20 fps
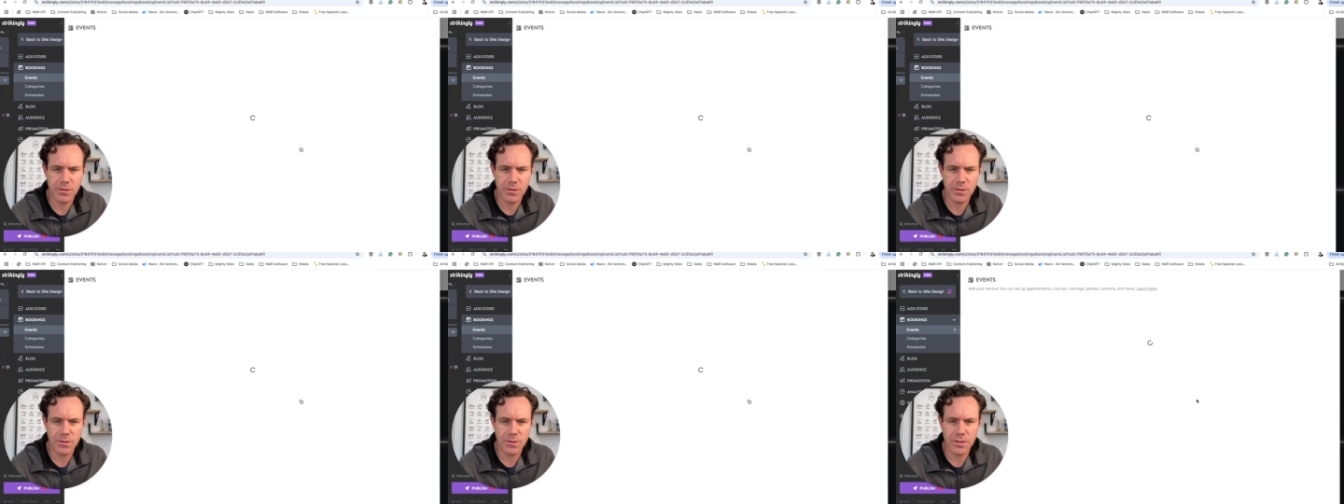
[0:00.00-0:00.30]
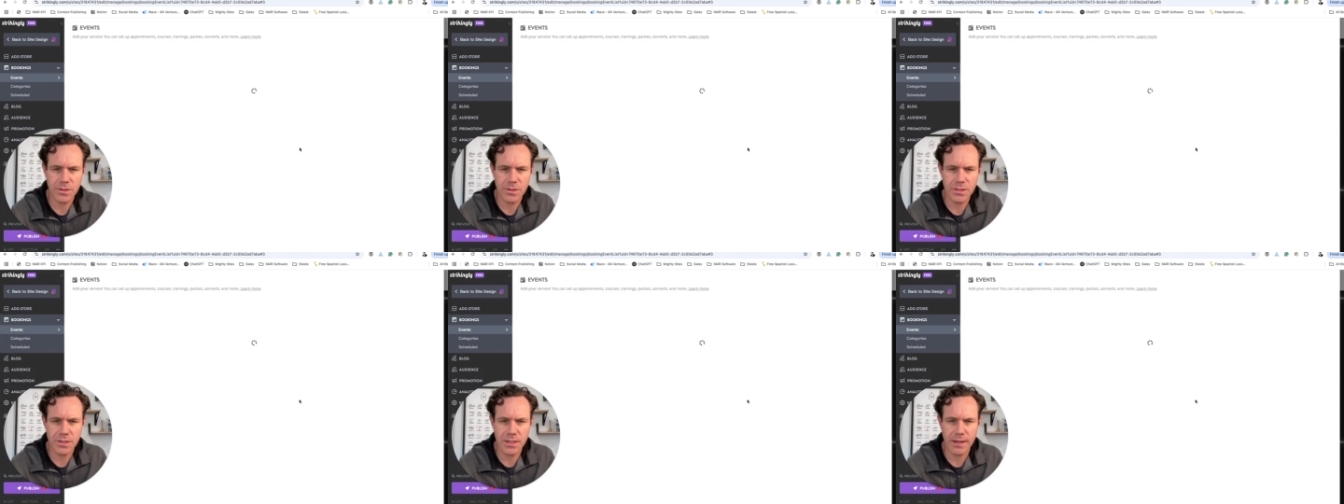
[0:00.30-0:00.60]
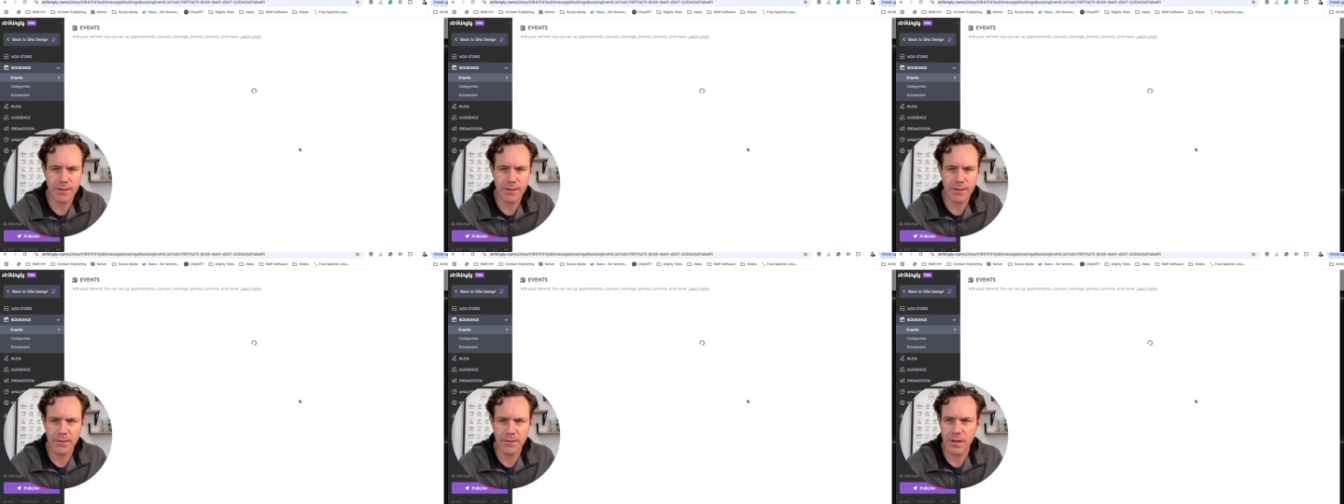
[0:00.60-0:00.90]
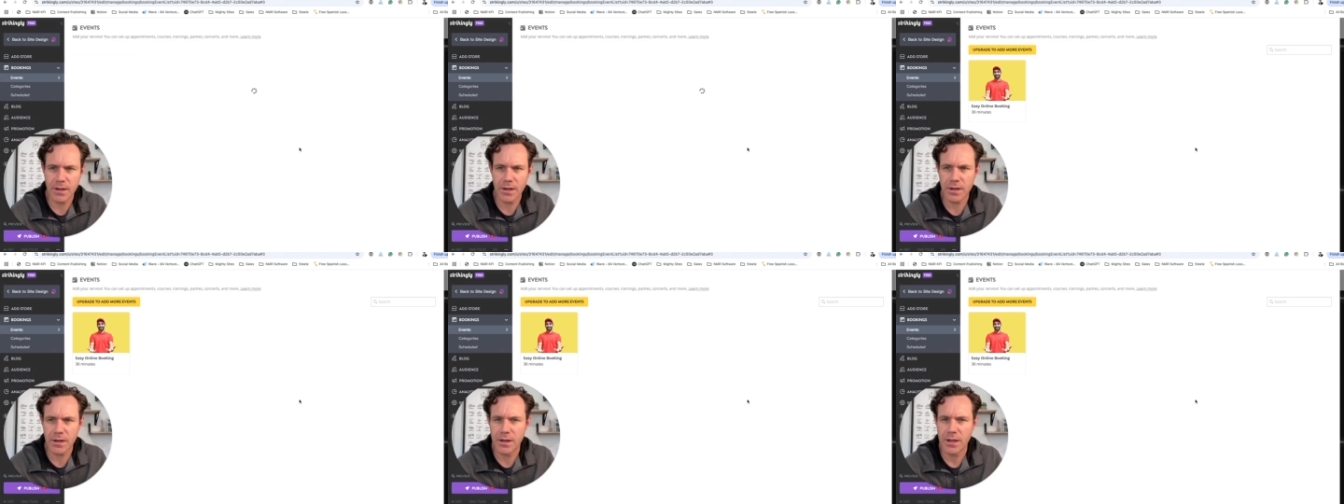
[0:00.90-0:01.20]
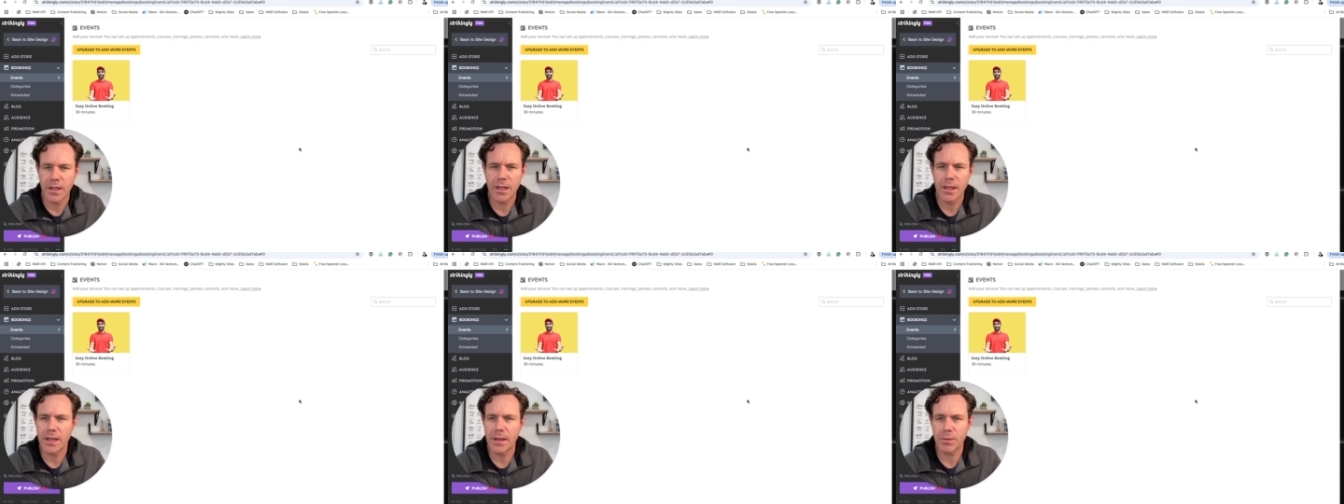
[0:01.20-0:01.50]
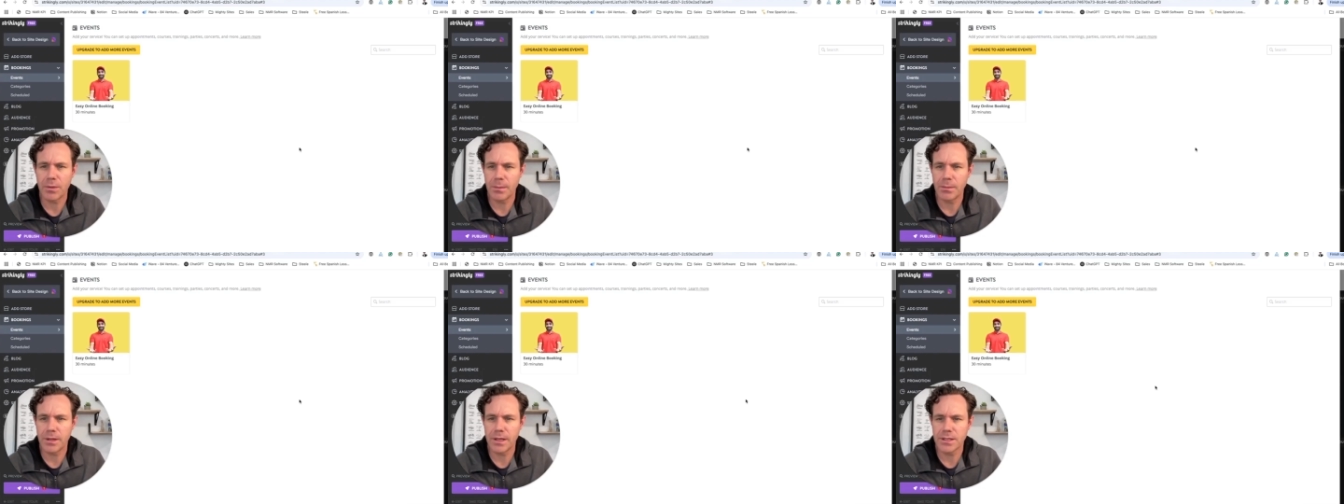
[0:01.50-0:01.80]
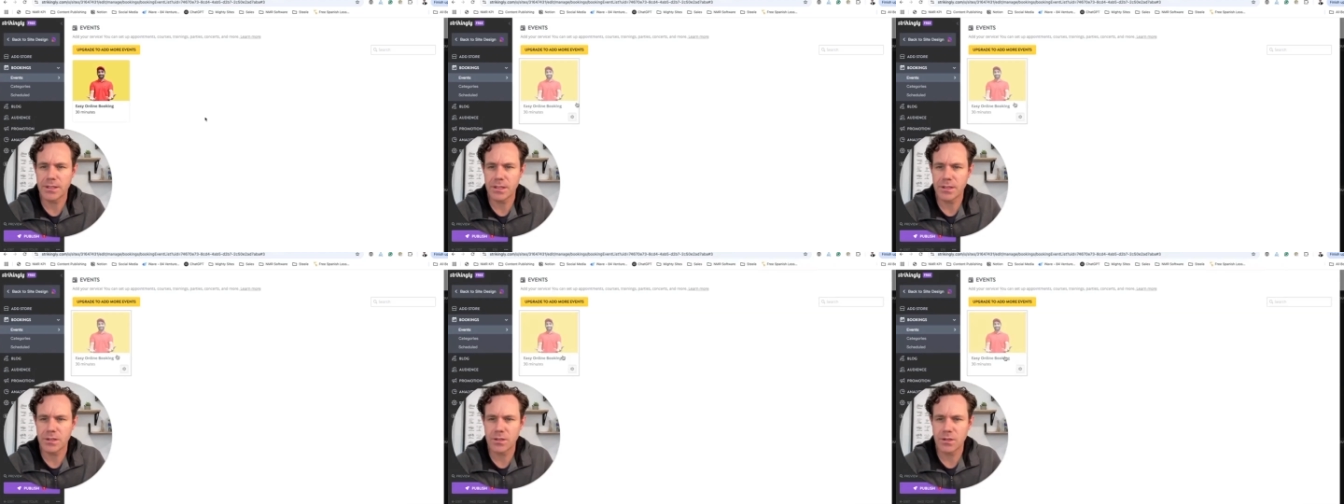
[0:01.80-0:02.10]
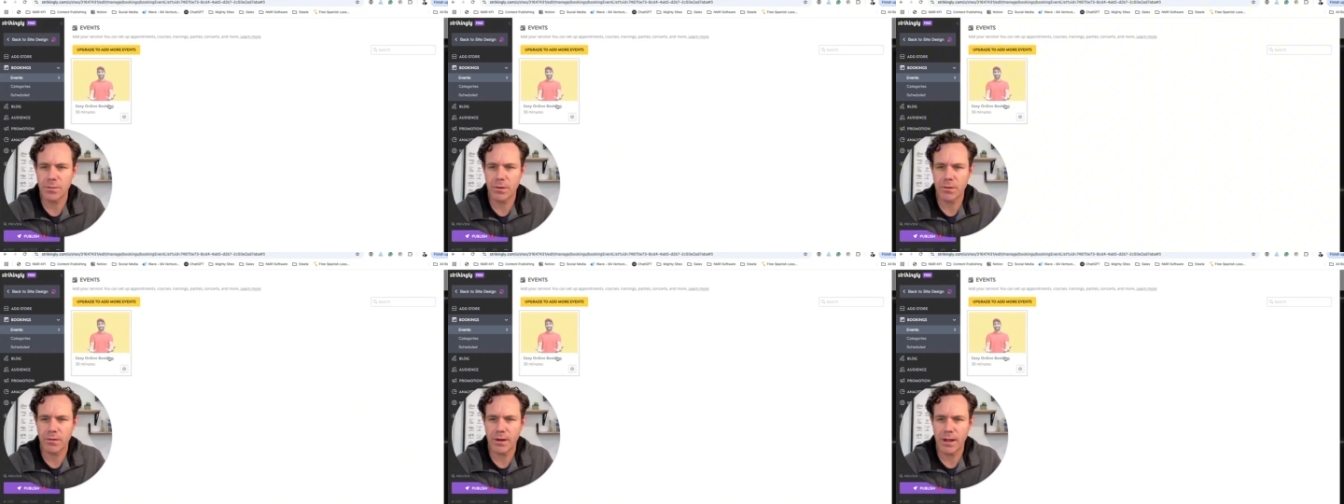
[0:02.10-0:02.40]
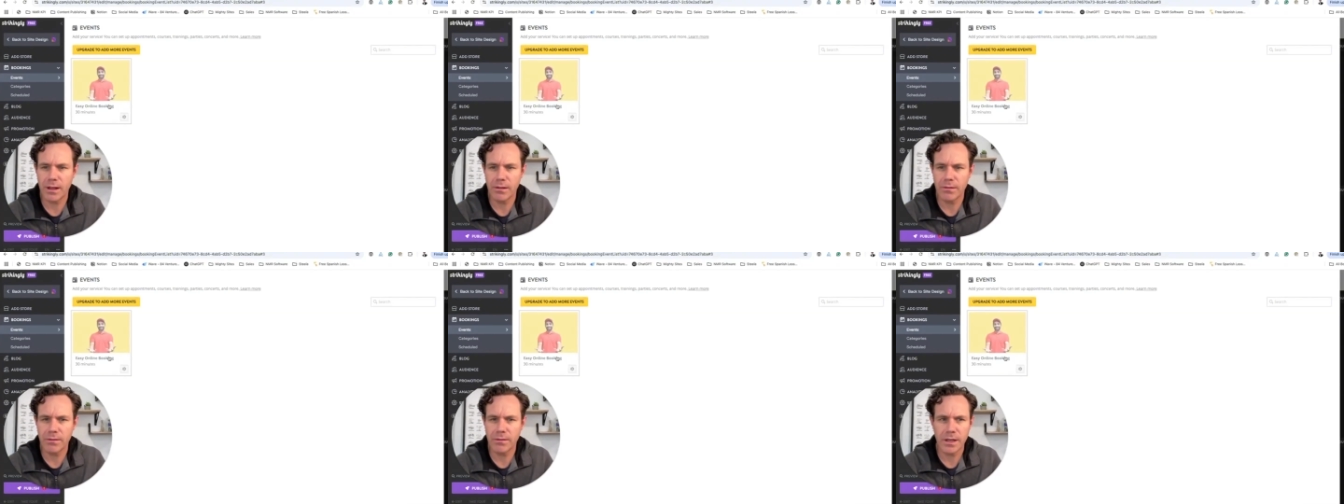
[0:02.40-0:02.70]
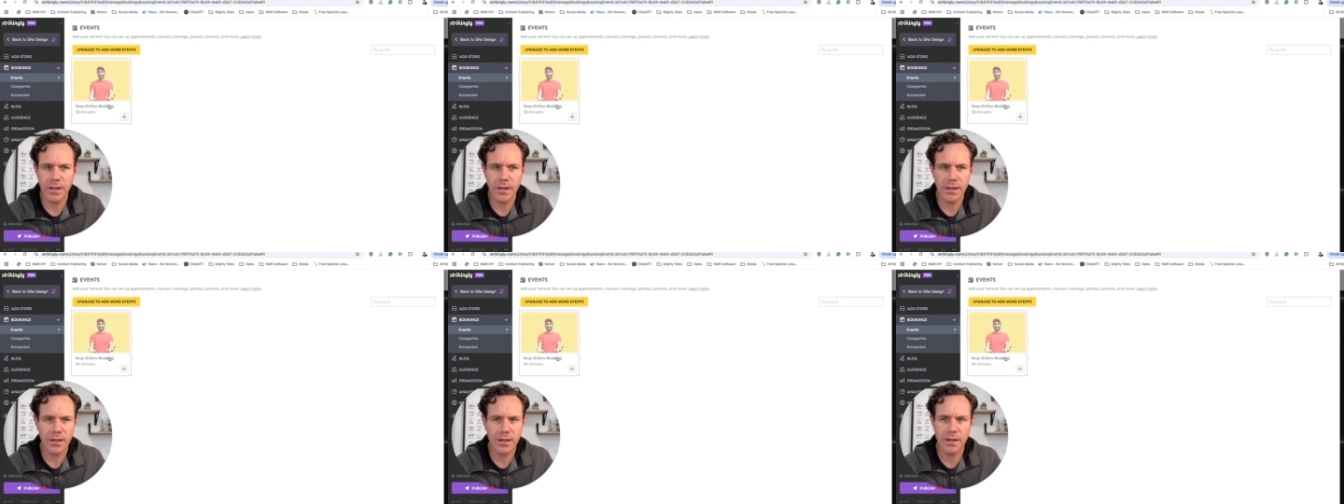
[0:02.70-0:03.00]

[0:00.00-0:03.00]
here that probably isn't super relevant.